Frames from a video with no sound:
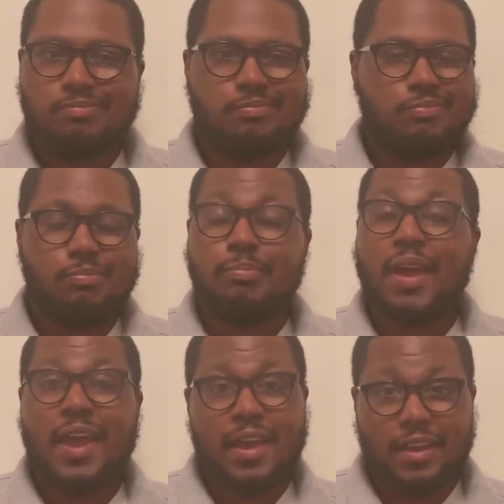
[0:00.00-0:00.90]

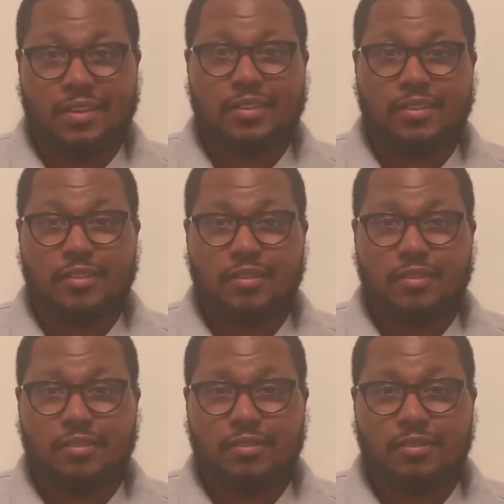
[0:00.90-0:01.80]
bad.
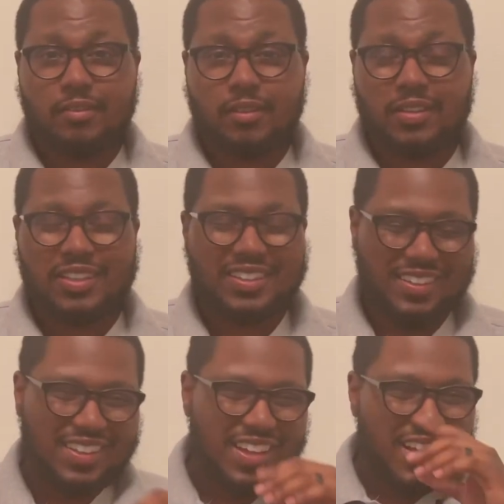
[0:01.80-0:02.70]

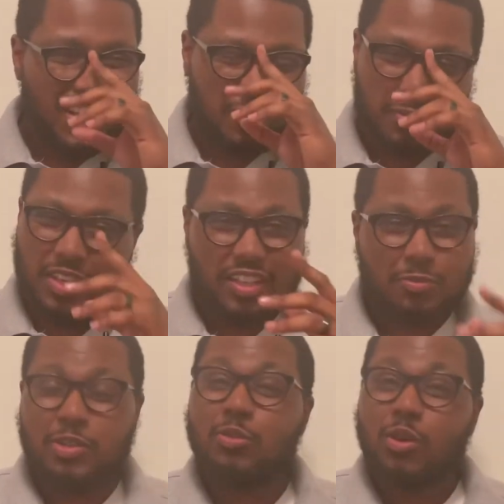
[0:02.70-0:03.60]
It's
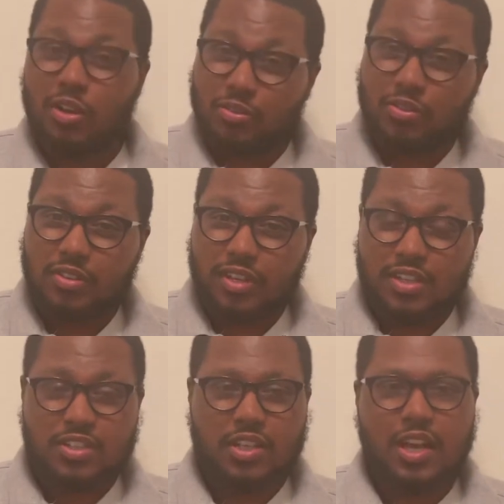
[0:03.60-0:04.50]
been rough in
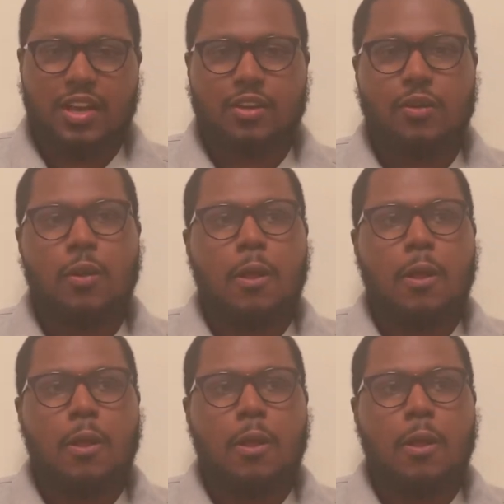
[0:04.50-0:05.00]
Chicago,